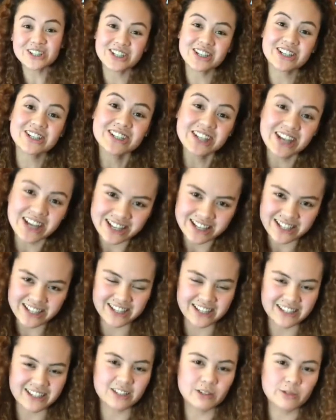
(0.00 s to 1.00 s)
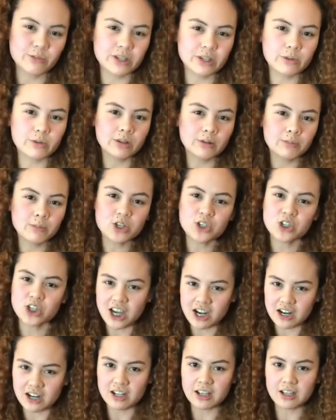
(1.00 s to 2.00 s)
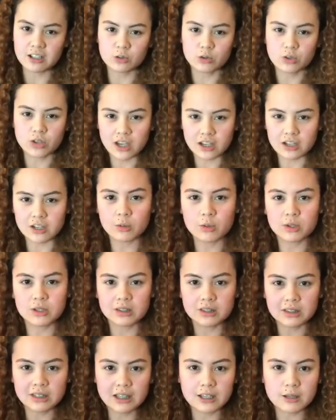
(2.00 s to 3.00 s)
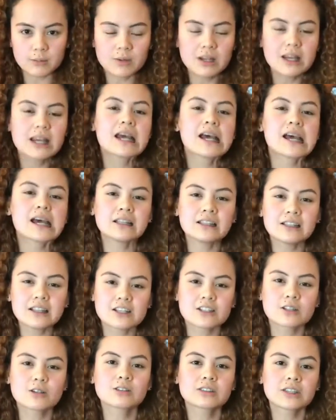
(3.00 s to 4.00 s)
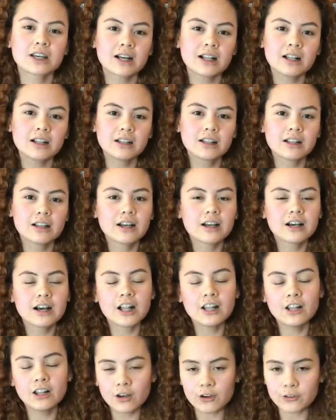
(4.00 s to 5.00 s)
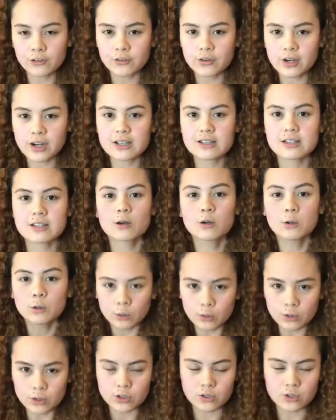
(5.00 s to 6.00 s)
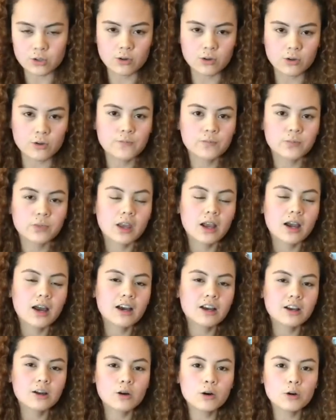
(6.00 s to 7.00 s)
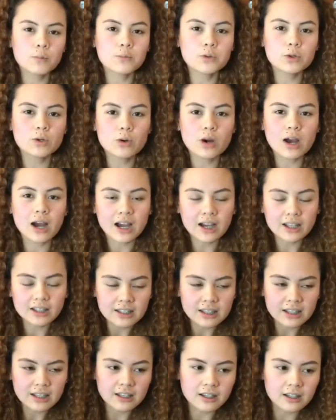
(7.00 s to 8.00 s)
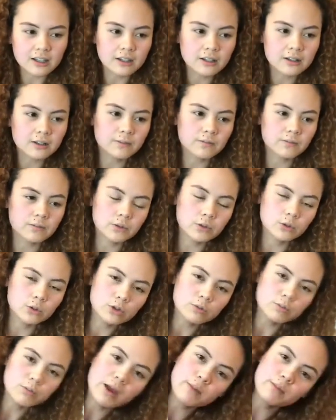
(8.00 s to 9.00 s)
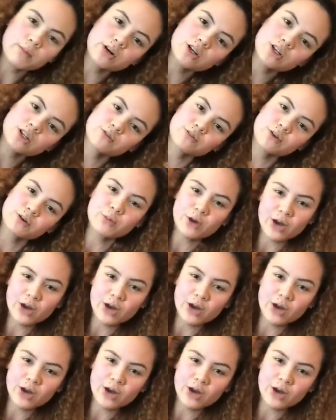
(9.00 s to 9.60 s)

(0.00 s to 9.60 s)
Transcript: success that we will be sharing together with the team and this hotel, Alof as a whole. So I hope you had good memories from